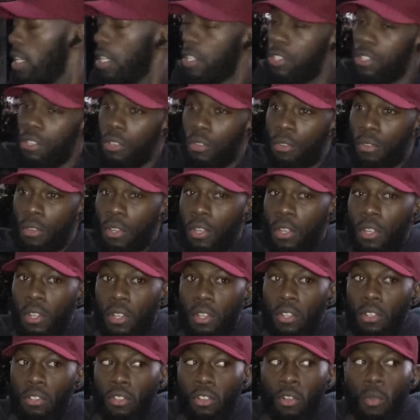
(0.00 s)
way, so
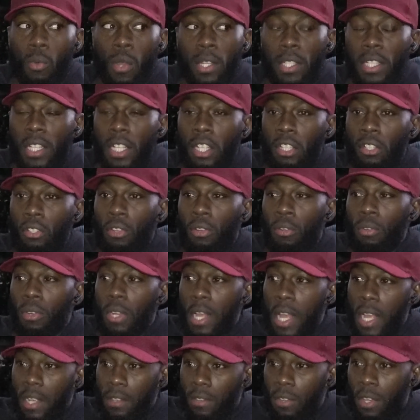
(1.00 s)
no one didn't know,
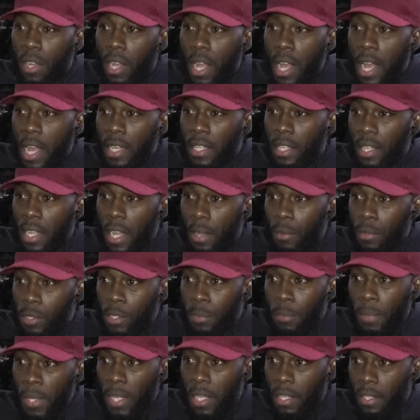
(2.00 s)
like, right, I was
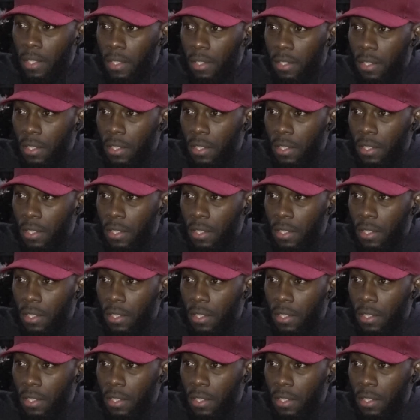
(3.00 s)
spitting.